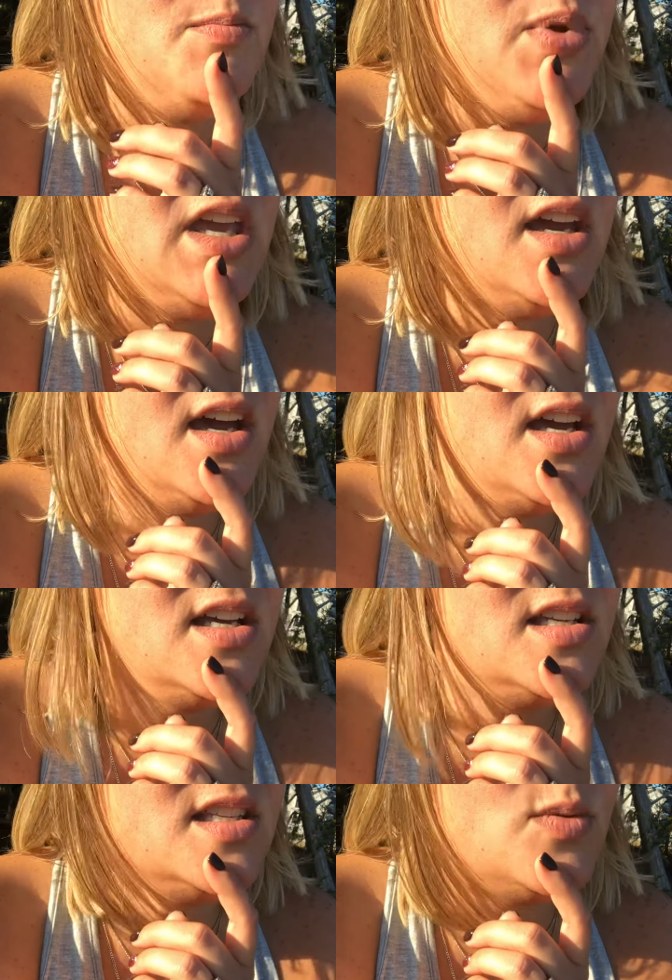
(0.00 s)

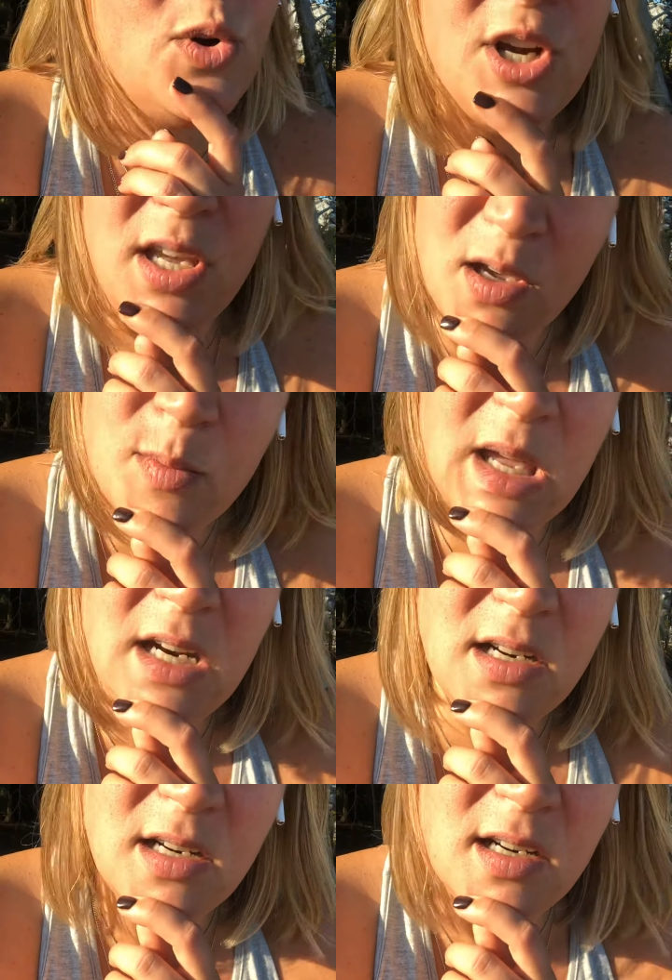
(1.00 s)
because we're
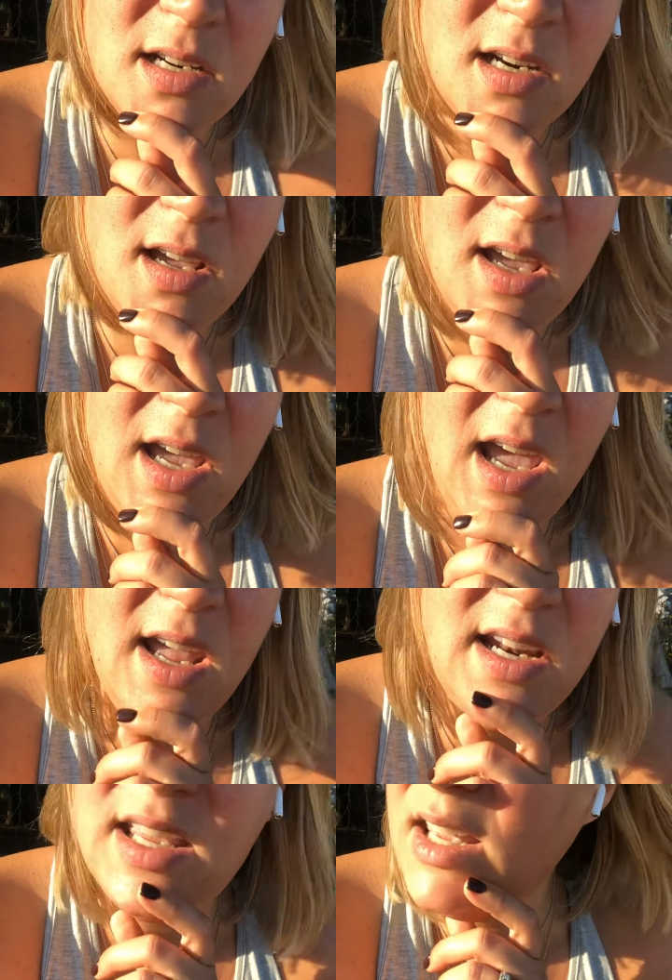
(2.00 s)
human
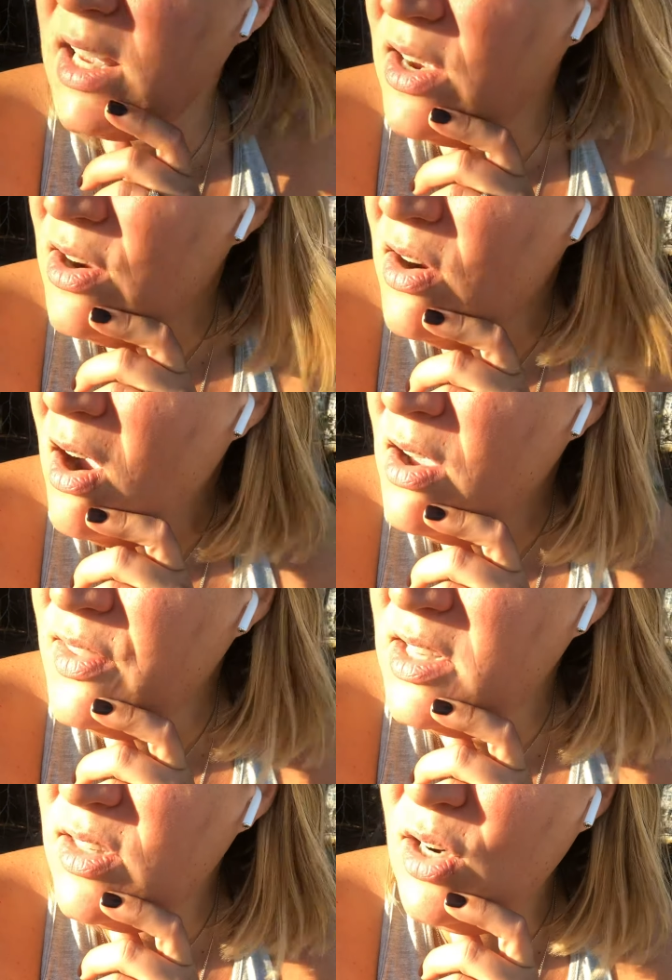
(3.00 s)
and here
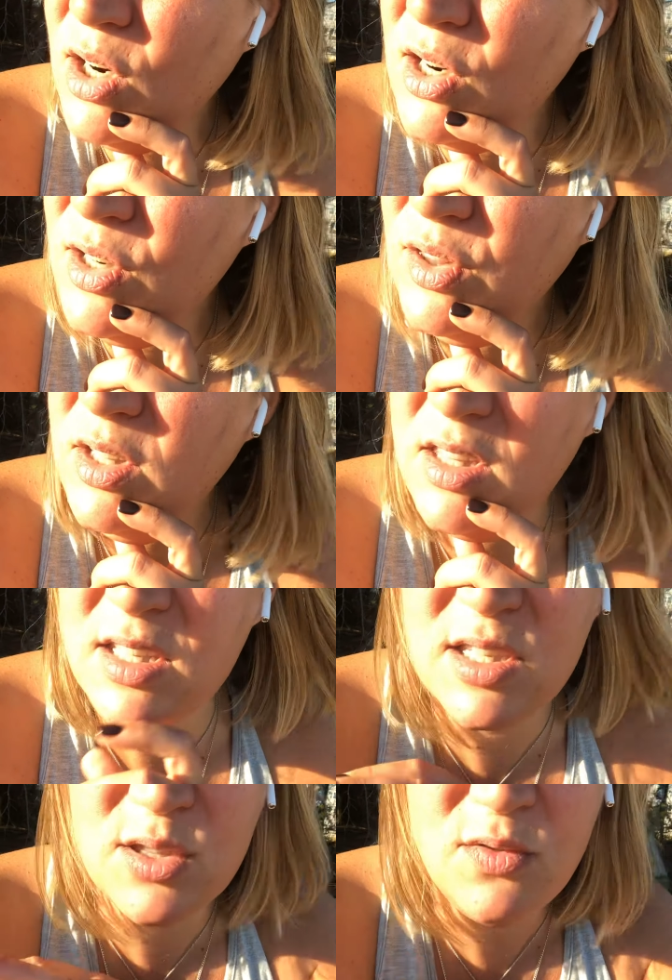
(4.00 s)
on this earth and
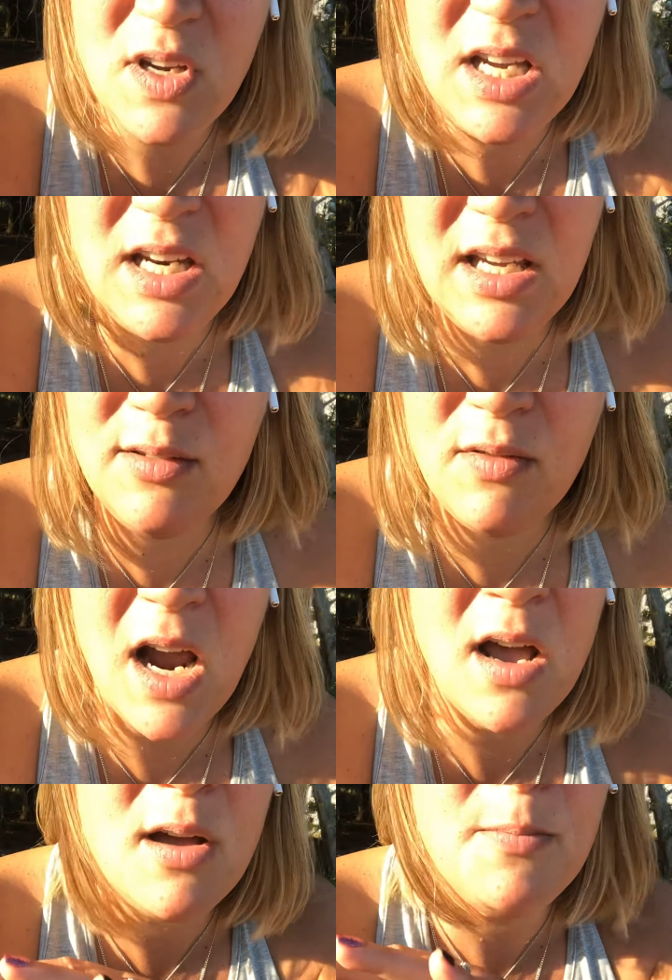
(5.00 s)
this 3D
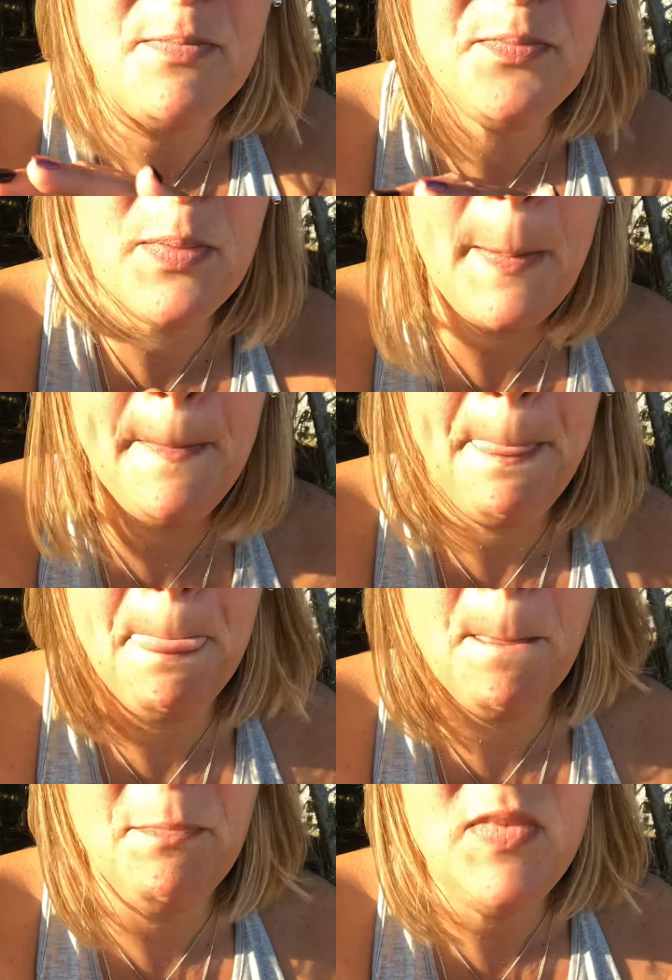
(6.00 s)
realm,
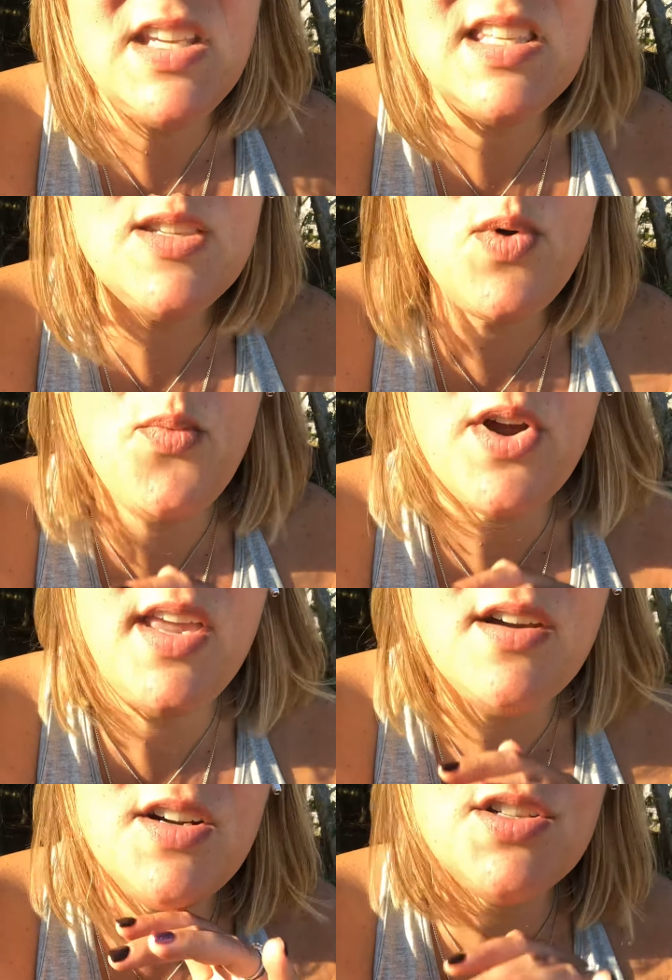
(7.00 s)
this is what we're
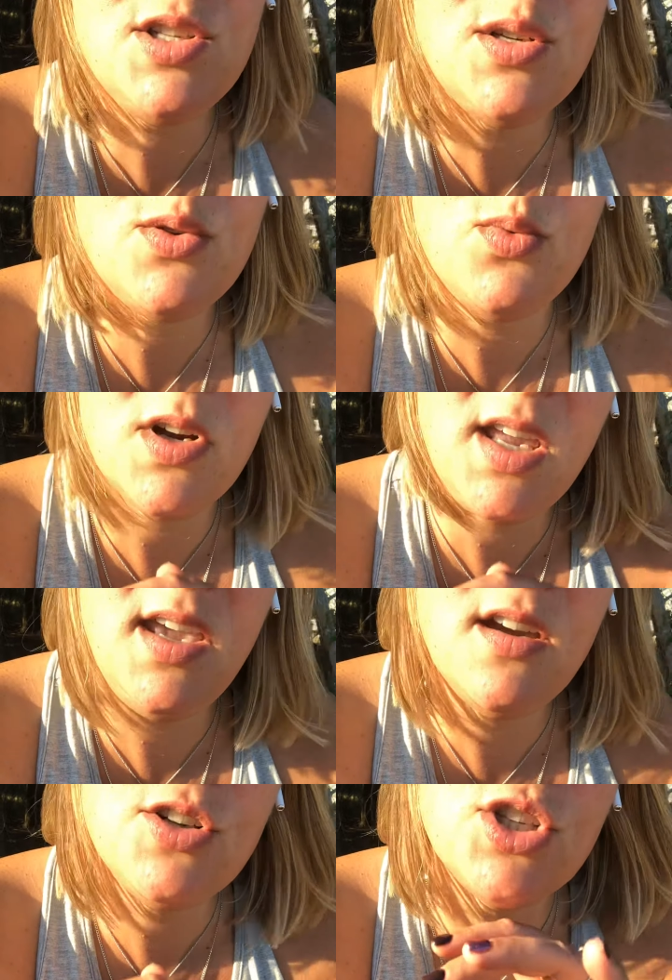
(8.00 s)
here to do. We're
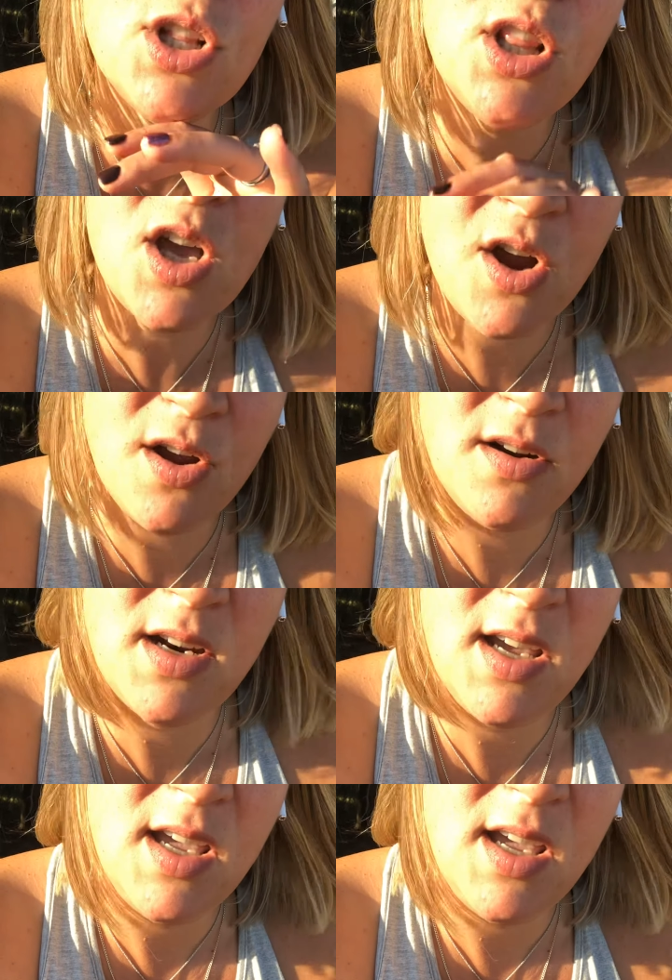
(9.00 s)
here to learn.